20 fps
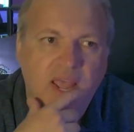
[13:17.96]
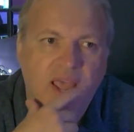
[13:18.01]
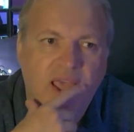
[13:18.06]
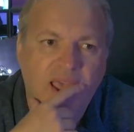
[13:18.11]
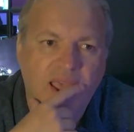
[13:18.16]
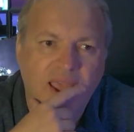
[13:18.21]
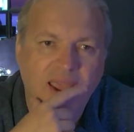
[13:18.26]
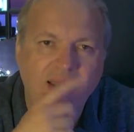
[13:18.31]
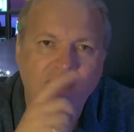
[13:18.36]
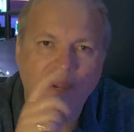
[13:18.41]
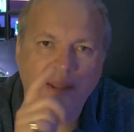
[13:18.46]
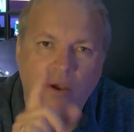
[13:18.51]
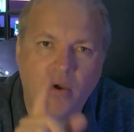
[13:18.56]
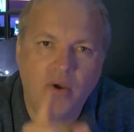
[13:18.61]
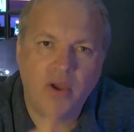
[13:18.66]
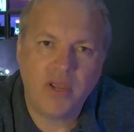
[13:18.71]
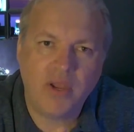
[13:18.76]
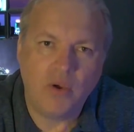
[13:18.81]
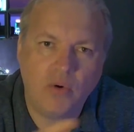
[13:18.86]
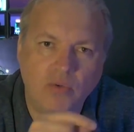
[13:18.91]
And
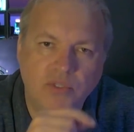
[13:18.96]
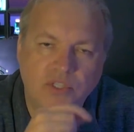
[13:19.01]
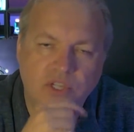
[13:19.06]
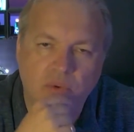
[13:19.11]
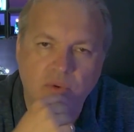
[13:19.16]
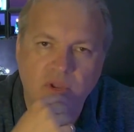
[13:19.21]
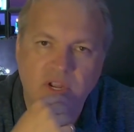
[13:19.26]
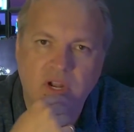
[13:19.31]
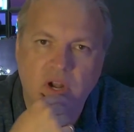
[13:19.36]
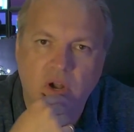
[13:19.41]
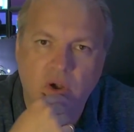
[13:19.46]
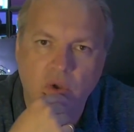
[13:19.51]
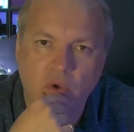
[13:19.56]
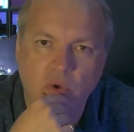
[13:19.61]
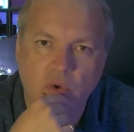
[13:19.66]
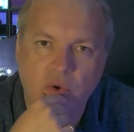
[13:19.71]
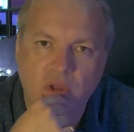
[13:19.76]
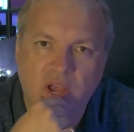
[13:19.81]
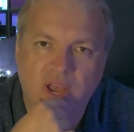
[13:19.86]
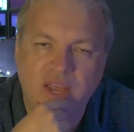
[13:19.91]
I also
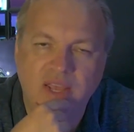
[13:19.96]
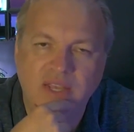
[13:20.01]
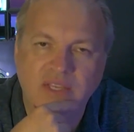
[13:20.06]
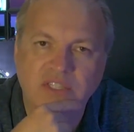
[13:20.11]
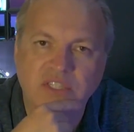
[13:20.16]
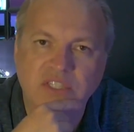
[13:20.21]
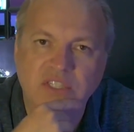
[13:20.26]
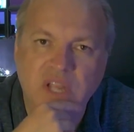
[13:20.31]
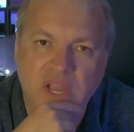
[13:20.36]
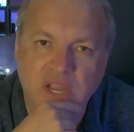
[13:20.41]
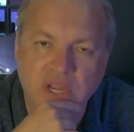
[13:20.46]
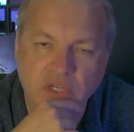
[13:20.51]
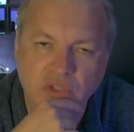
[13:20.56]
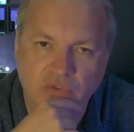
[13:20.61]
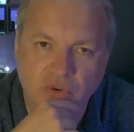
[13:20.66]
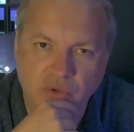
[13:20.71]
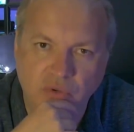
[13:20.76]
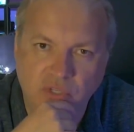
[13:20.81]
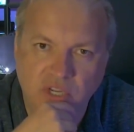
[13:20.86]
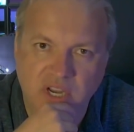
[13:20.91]
include a stage
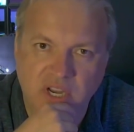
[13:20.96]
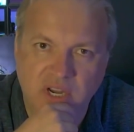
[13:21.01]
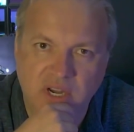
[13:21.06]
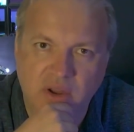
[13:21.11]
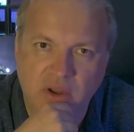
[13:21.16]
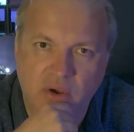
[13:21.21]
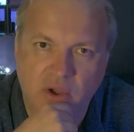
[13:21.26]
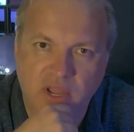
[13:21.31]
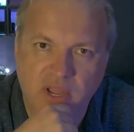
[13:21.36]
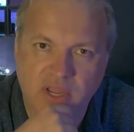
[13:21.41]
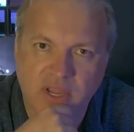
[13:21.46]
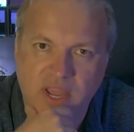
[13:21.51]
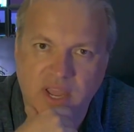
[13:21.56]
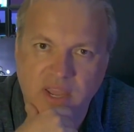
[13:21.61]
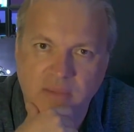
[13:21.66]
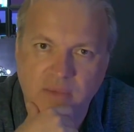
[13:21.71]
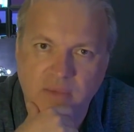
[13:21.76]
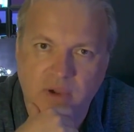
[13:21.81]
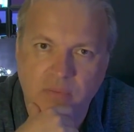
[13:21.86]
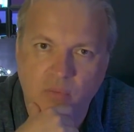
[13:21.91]
routine I
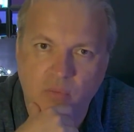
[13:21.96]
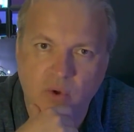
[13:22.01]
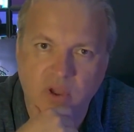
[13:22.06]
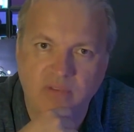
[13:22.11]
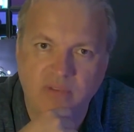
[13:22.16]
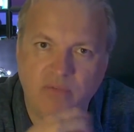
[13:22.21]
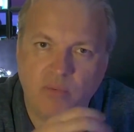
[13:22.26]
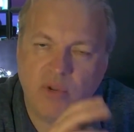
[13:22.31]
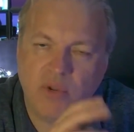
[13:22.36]
came up with,